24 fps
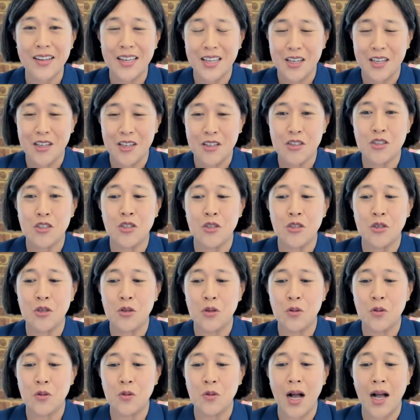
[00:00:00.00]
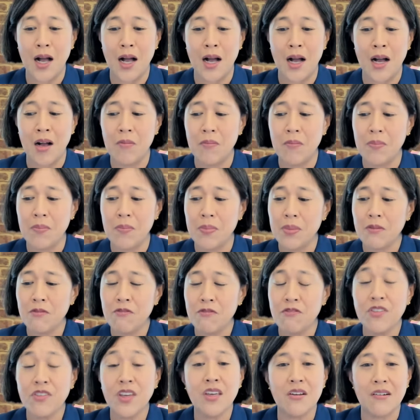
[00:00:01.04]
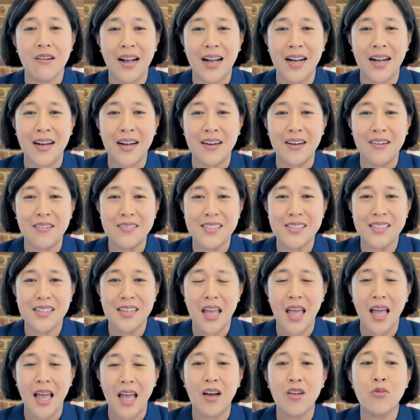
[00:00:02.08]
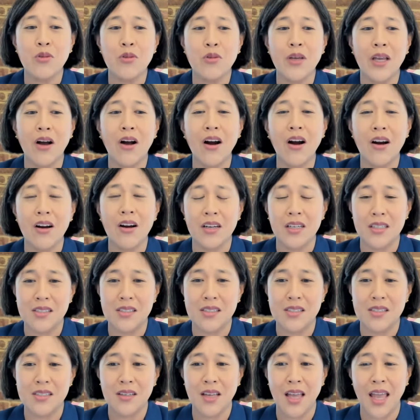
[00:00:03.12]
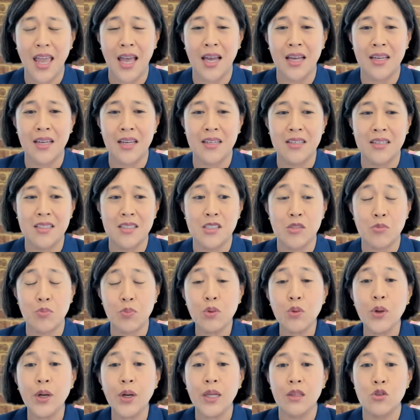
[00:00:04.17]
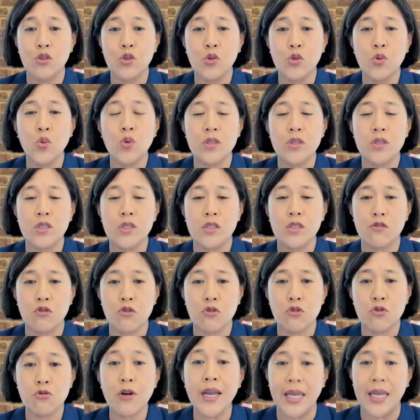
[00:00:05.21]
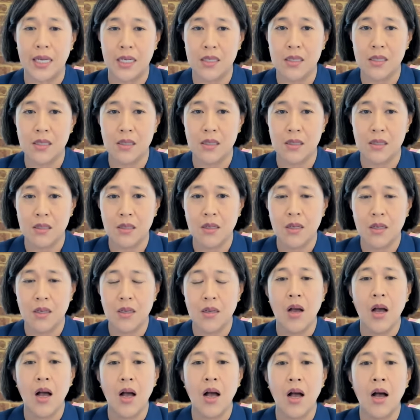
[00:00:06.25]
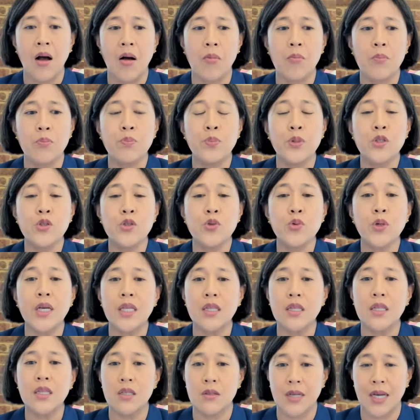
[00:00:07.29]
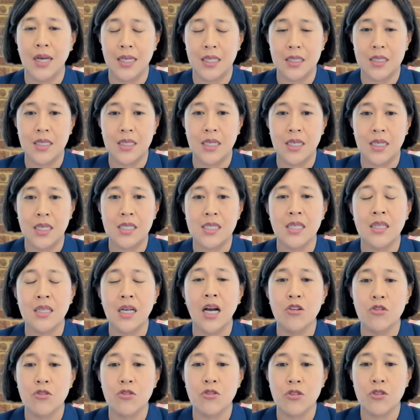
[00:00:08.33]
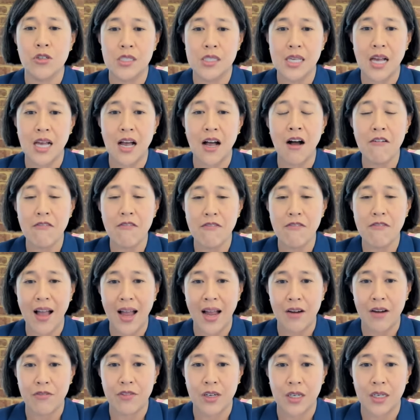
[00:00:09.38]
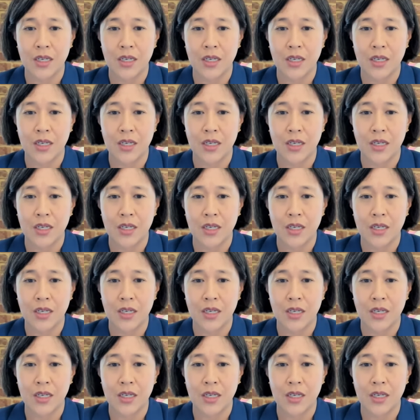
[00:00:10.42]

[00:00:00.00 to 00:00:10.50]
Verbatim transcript: to um, figure out how do we harness and deploy the tools of trade um, between the United States and the countries of Africa